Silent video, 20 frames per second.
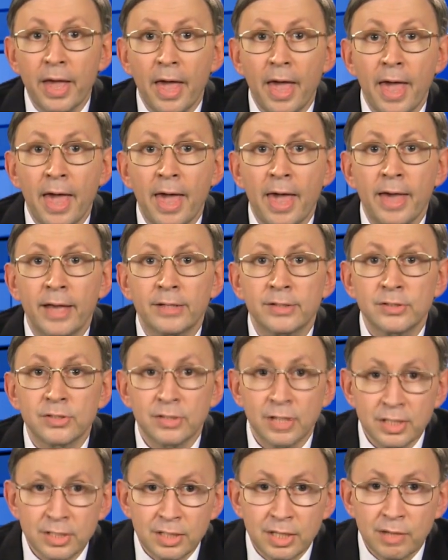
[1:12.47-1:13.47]
And
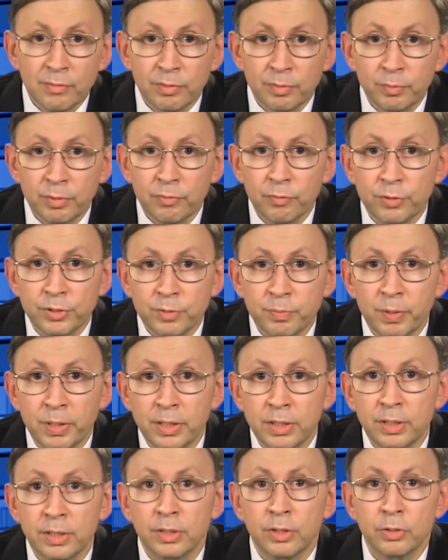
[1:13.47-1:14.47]
that's even before
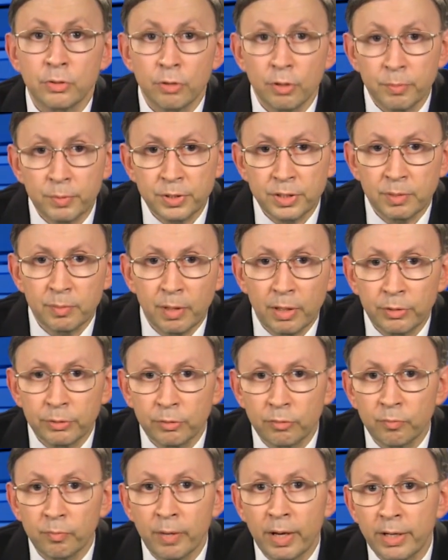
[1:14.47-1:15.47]
spending enormous
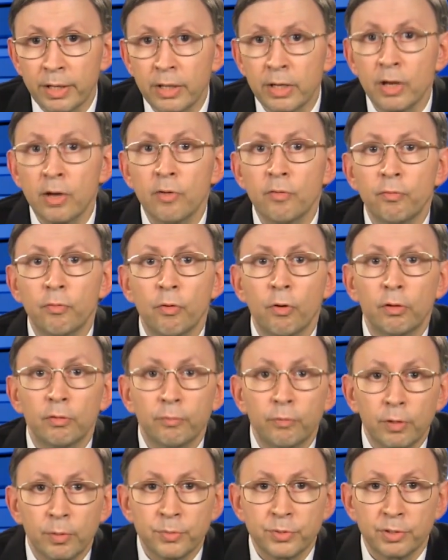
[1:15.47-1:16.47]
amount of money for all
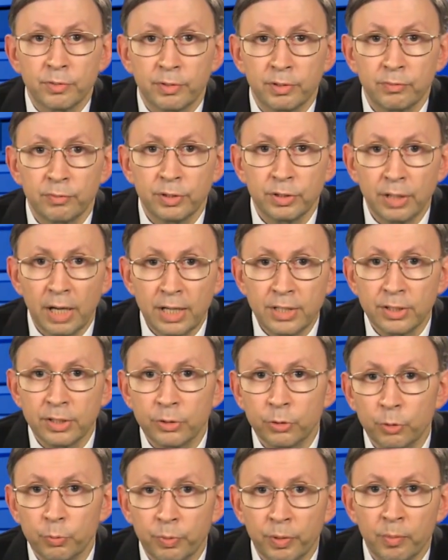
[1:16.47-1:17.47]
forms of
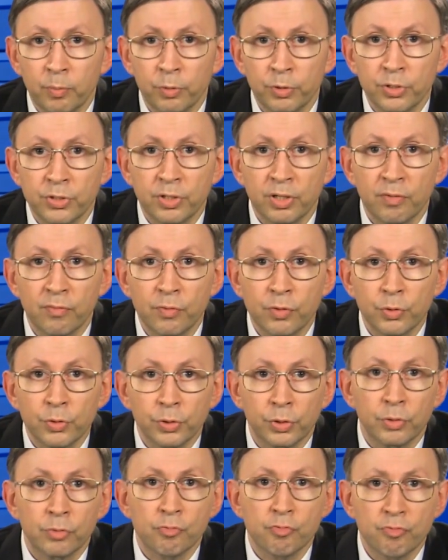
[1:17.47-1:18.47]
advertising to promote their
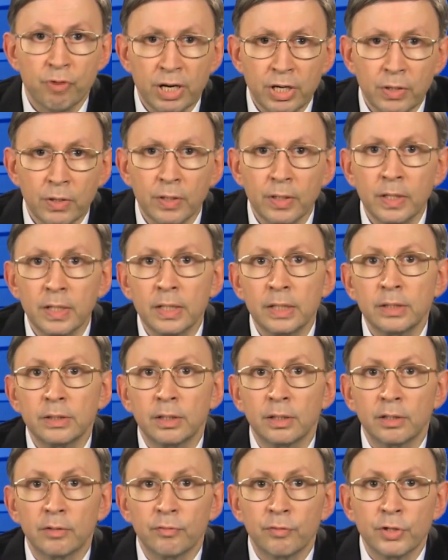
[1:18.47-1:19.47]
views on radio,
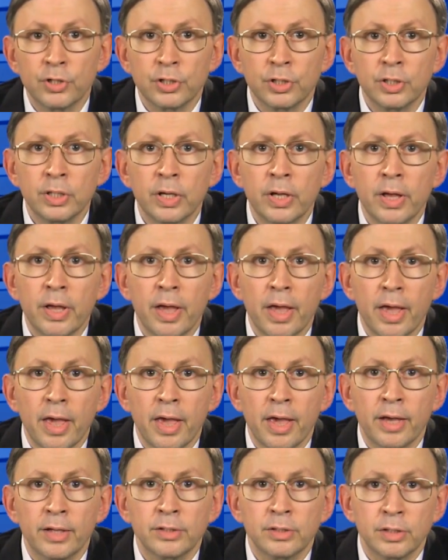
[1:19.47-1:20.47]
television,
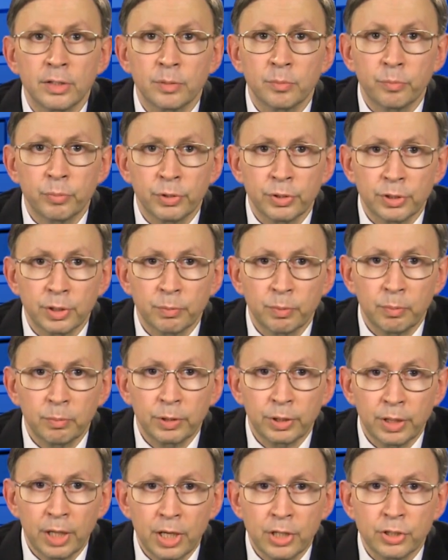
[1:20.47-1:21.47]
and in printed
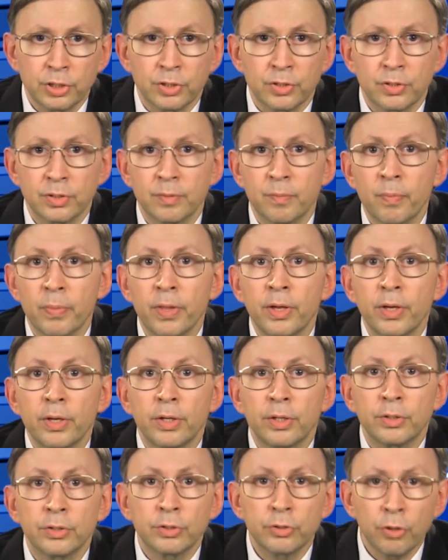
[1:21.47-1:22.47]
publications.
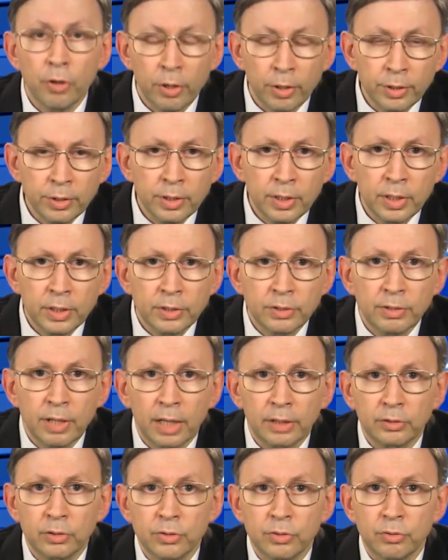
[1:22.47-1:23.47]
In turn,
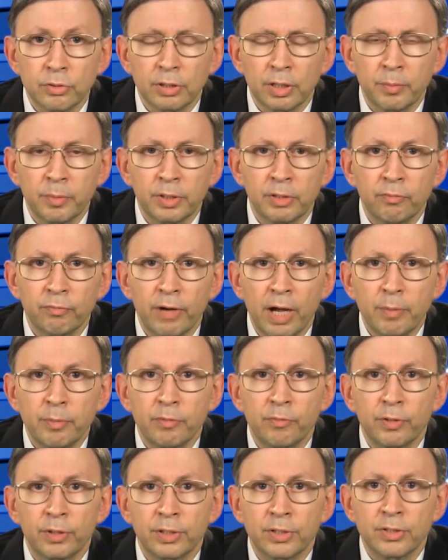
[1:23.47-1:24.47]
doctors recommend
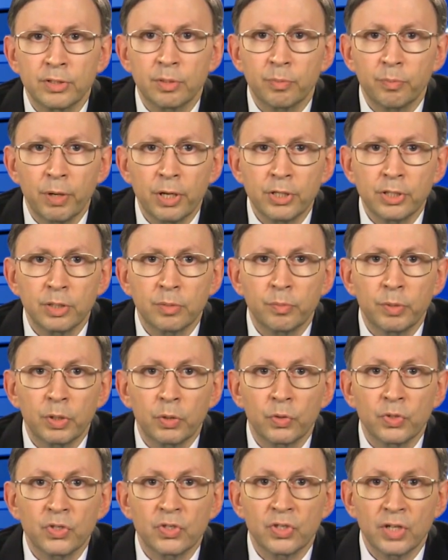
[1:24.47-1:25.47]
fiber for constipation
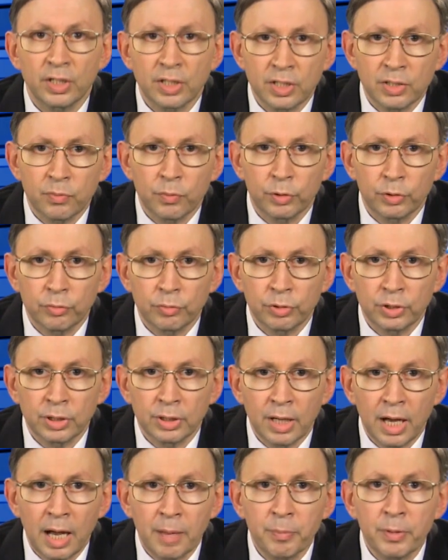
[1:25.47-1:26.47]
because that is what
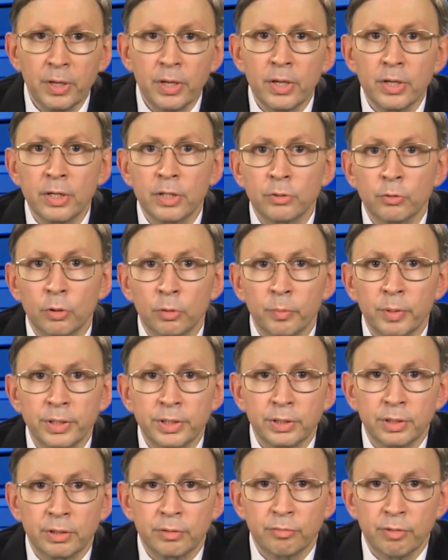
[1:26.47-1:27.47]
written up in all
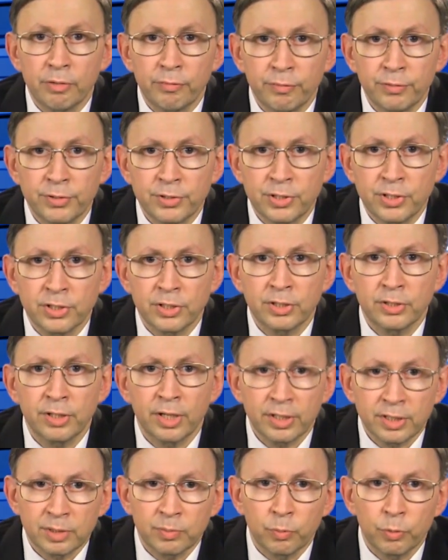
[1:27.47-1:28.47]
medical references and
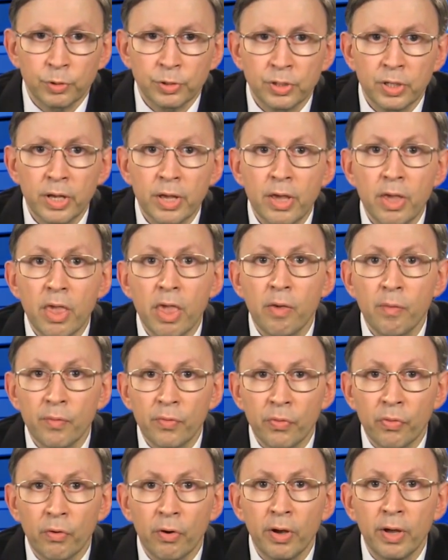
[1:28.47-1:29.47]
textbooks,
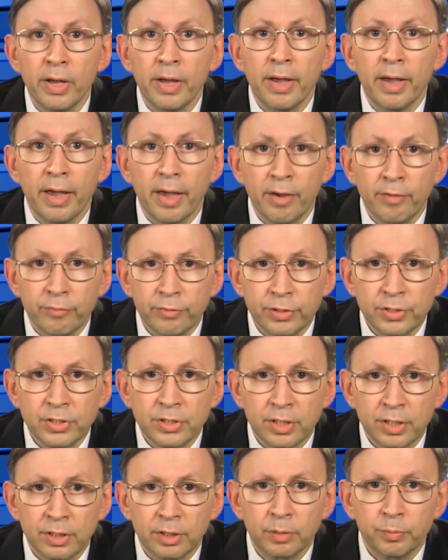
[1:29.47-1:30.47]
even though every
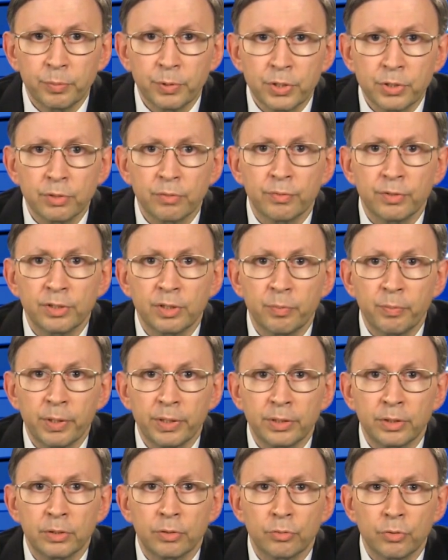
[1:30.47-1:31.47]
single piece of
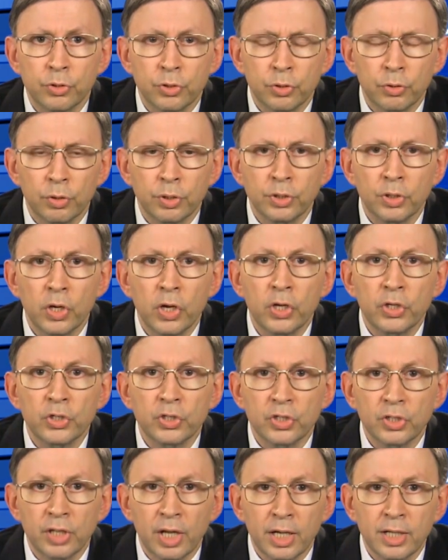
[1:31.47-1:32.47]
independent research
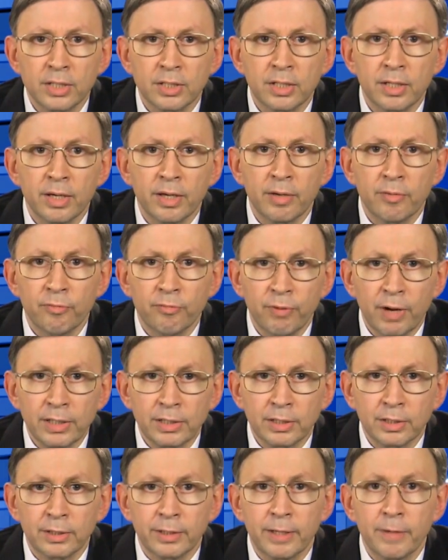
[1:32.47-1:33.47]
states
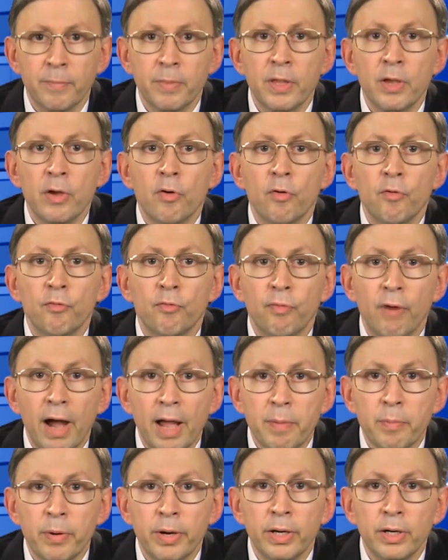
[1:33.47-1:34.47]
emphatically
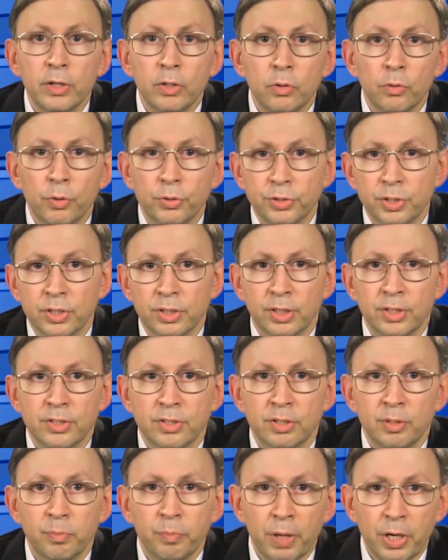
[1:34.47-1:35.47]
fiber causes
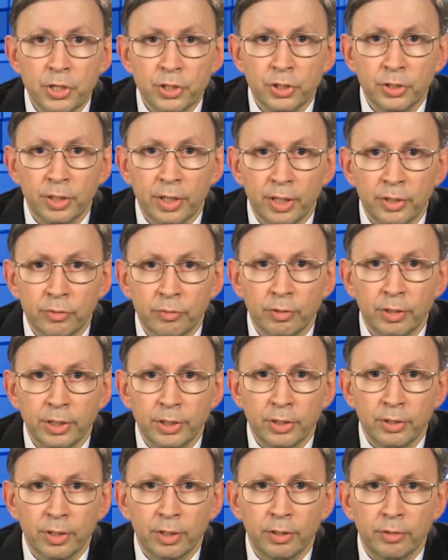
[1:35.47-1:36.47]
constipation and
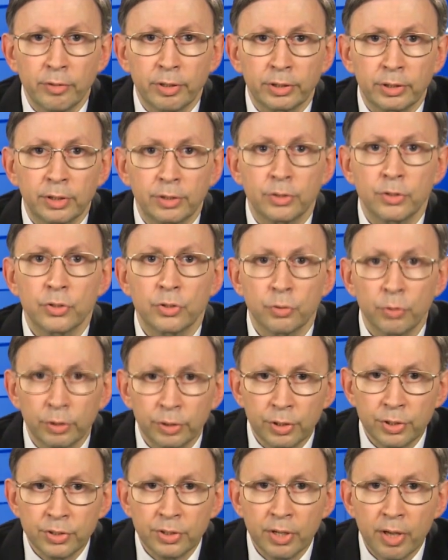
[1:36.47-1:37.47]
related colorectal
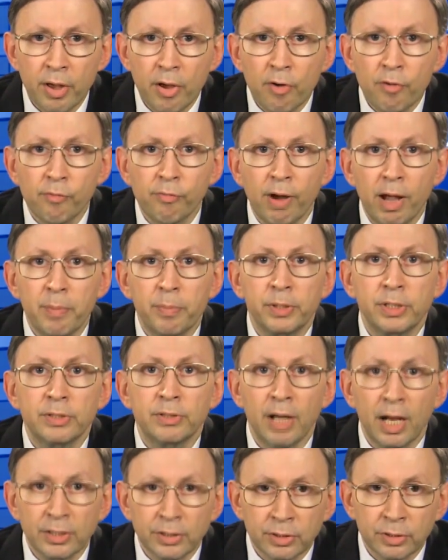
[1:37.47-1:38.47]
disorders, fiber
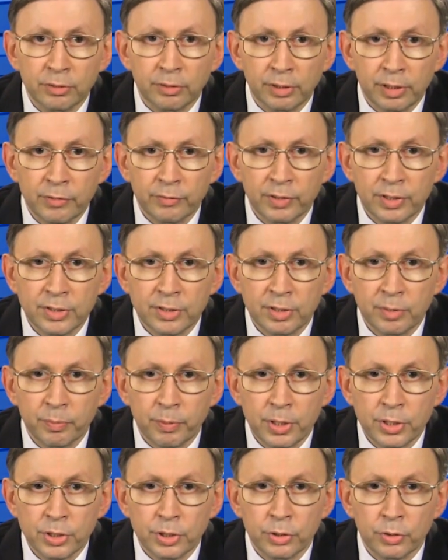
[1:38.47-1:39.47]
doesn't relieve
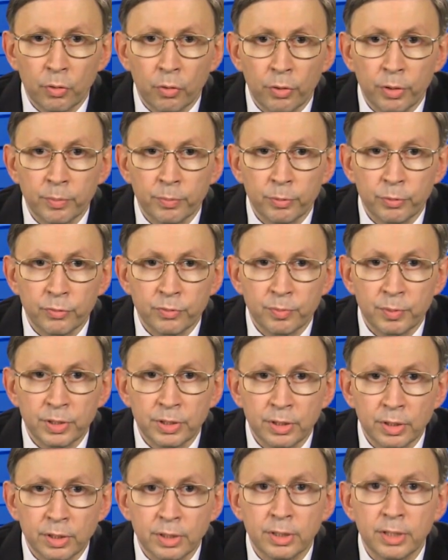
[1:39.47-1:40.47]
constipation or improves
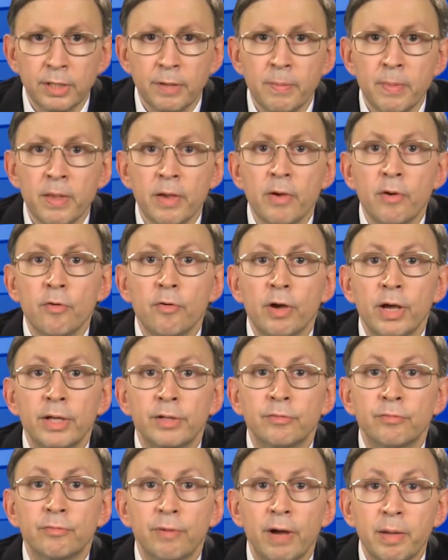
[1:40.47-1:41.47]
motility,
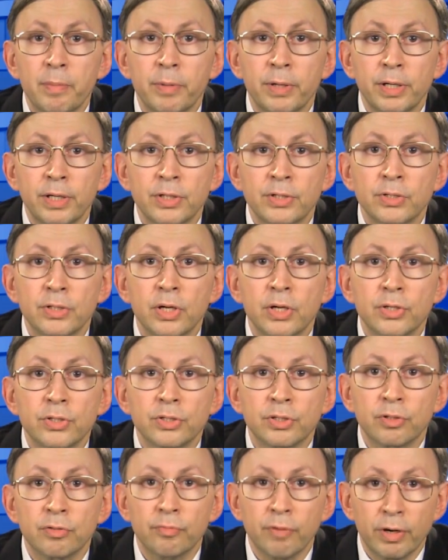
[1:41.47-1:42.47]
and fiber is
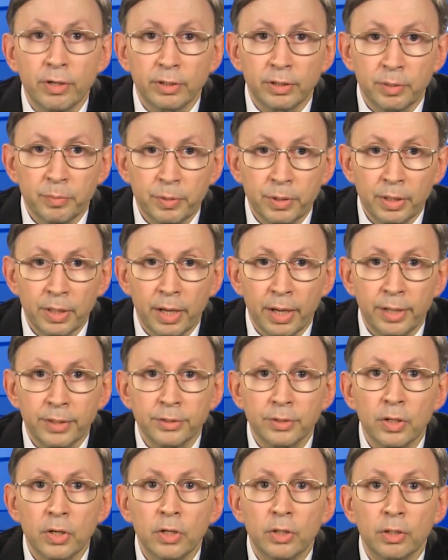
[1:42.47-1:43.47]
squarely
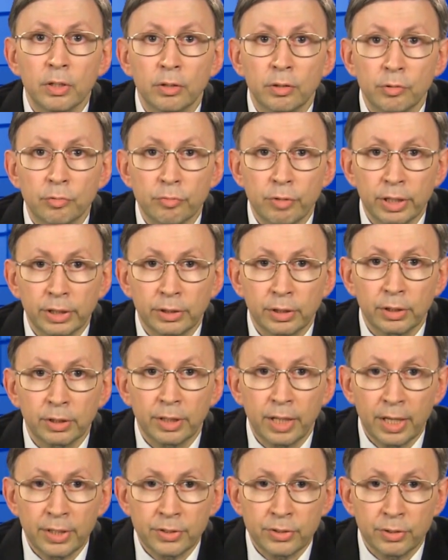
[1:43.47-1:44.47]
behind colorectal
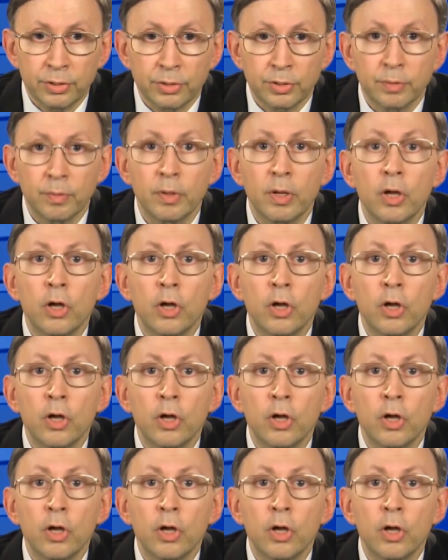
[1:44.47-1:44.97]
cancers.